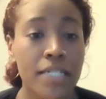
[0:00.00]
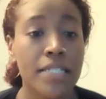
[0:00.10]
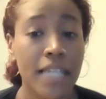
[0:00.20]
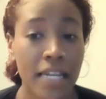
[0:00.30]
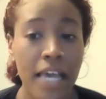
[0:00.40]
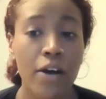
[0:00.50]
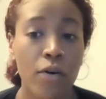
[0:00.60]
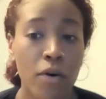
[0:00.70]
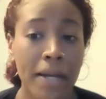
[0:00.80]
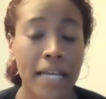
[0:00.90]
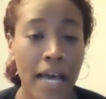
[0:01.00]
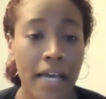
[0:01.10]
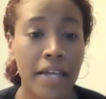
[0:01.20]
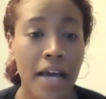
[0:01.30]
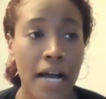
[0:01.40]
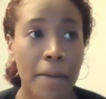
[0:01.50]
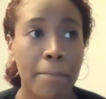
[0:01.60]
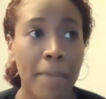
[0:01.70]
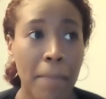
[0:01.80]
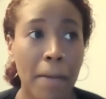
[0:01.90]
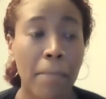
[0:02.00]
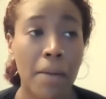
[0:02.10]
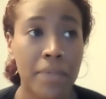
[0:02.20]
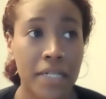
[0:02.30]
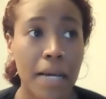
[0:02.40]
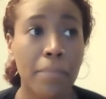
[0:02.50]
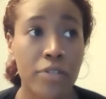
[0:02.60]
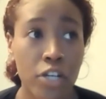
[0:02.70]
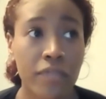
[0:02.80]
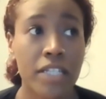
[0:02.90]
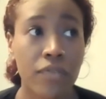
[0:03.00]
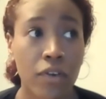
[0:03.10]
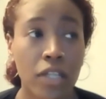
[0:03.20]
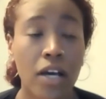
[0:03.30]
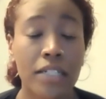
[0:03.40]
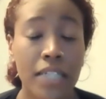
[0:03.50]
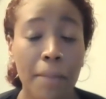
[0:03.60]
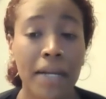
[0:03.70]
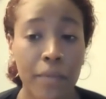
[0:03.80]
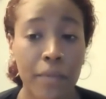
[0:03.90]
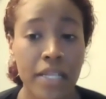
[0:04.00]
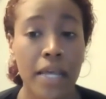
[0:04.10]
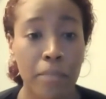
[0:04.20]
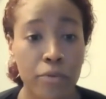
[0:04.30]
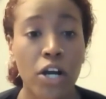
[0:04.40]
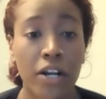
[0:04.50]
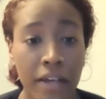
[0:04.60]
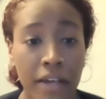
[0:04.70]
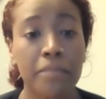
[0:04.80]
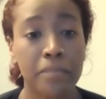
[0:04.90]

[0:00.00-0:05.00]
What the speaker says: to San Diego, where my dad and my mom did temple service for a long time. My dad was a head pujari there.